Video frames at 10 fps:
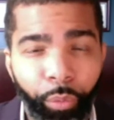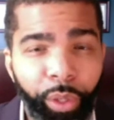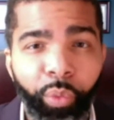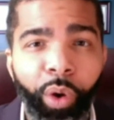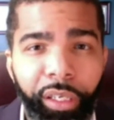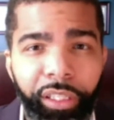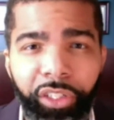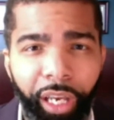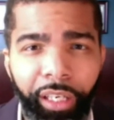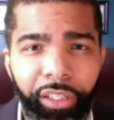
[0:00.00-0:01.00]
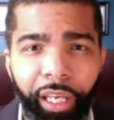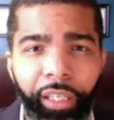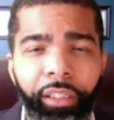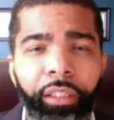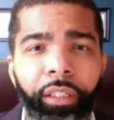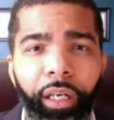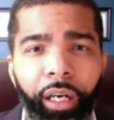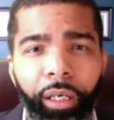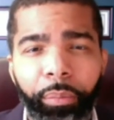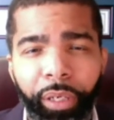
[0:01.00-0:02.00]
we want to change that.
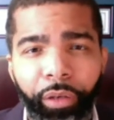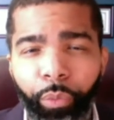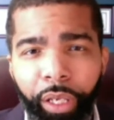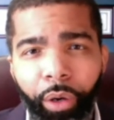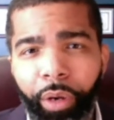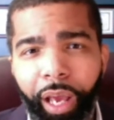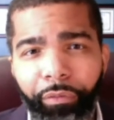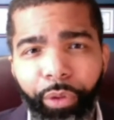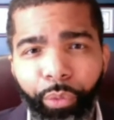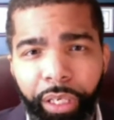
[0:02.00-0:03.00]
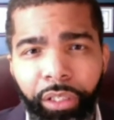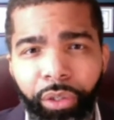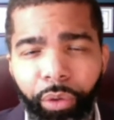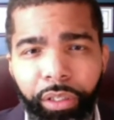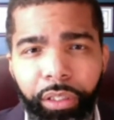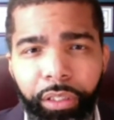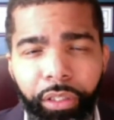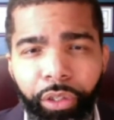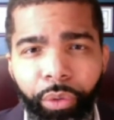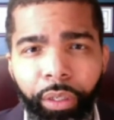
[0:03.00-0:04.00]
But if we don't have the resources to
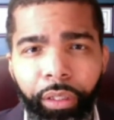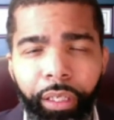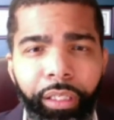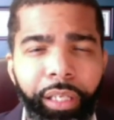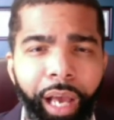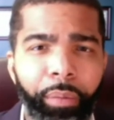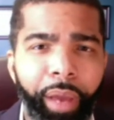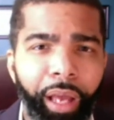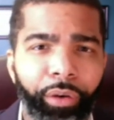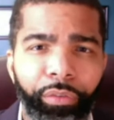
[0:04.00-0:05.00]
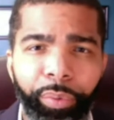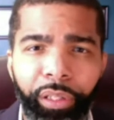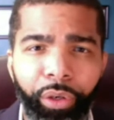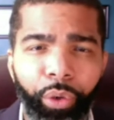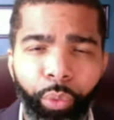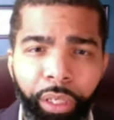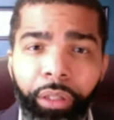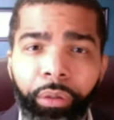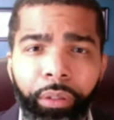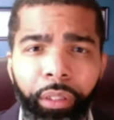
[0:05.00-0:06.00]
do it, then it's not a matter of political
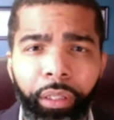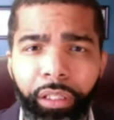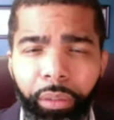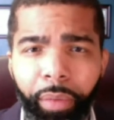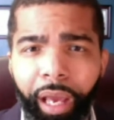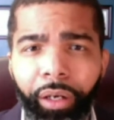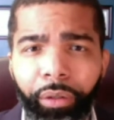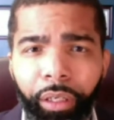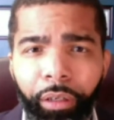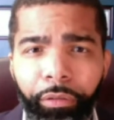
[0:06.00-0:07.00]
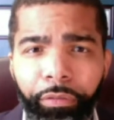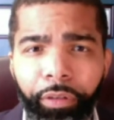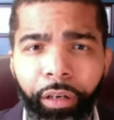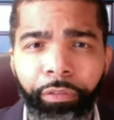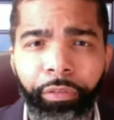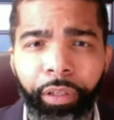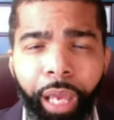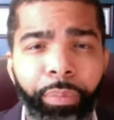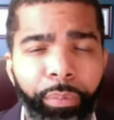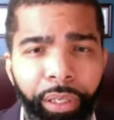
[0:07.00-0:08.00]
will. It's a matter of
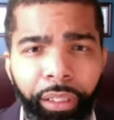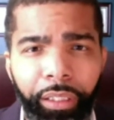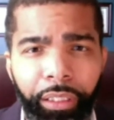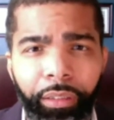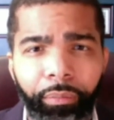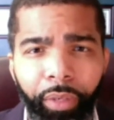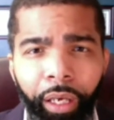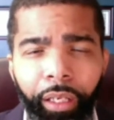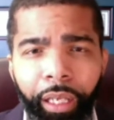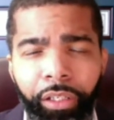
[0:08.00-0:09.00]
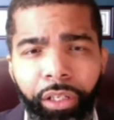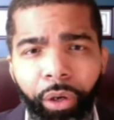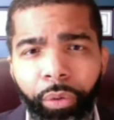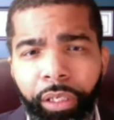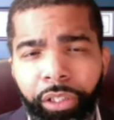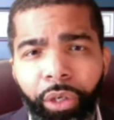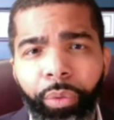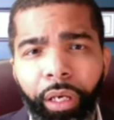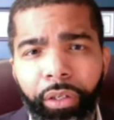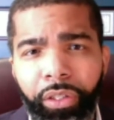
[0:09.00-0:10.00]
capability. And so until we
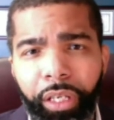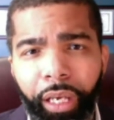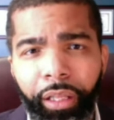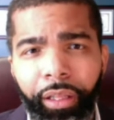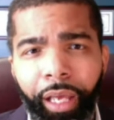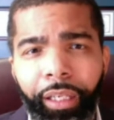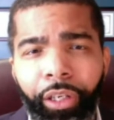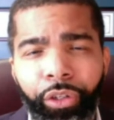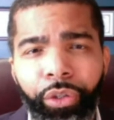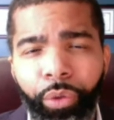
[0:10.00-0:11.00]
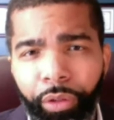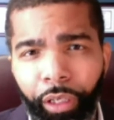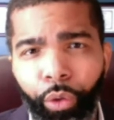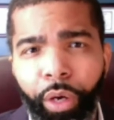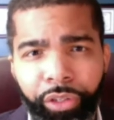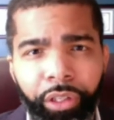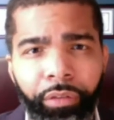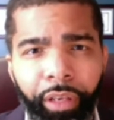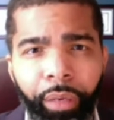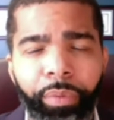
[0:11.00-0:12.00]
understand that issue or that question of
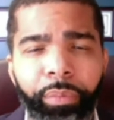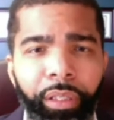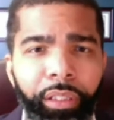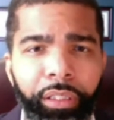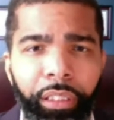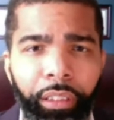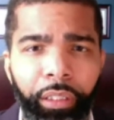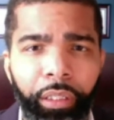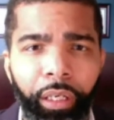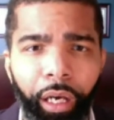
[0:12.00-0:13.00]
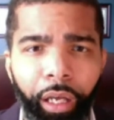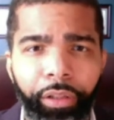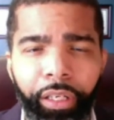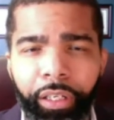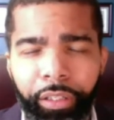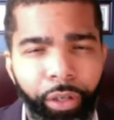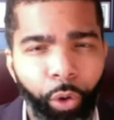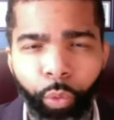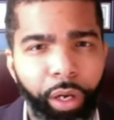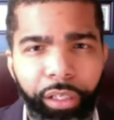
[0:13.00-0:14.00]
capability, then no
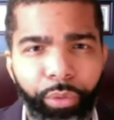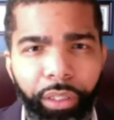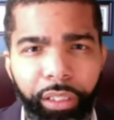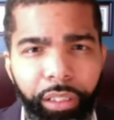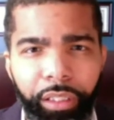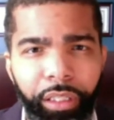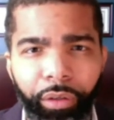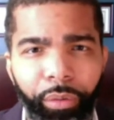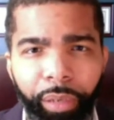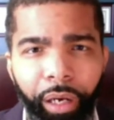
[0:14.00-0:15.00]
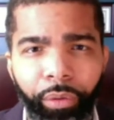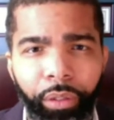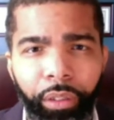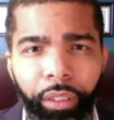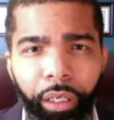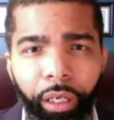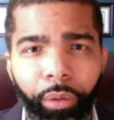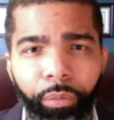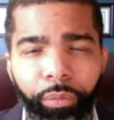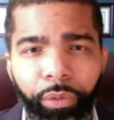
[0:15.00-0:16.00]
one is really sincere about,
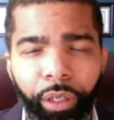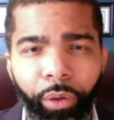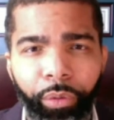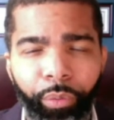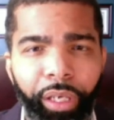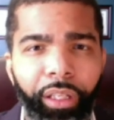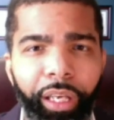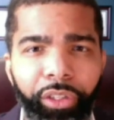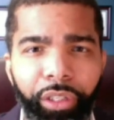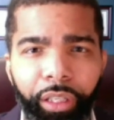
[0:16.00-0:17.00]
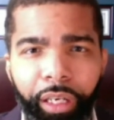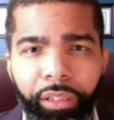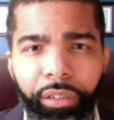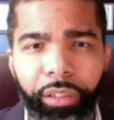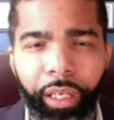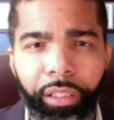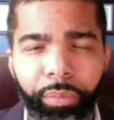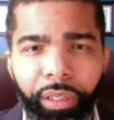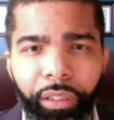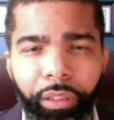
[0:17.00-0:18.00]
the regulation that is
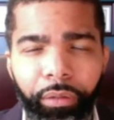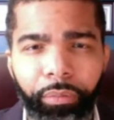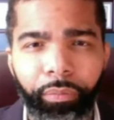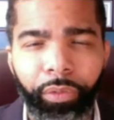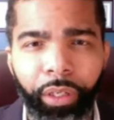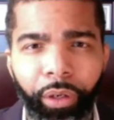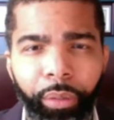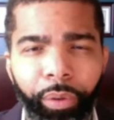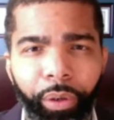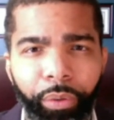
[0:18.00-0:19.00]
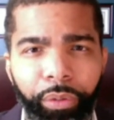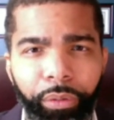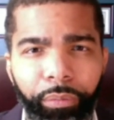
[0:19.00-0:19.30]
being, imposed.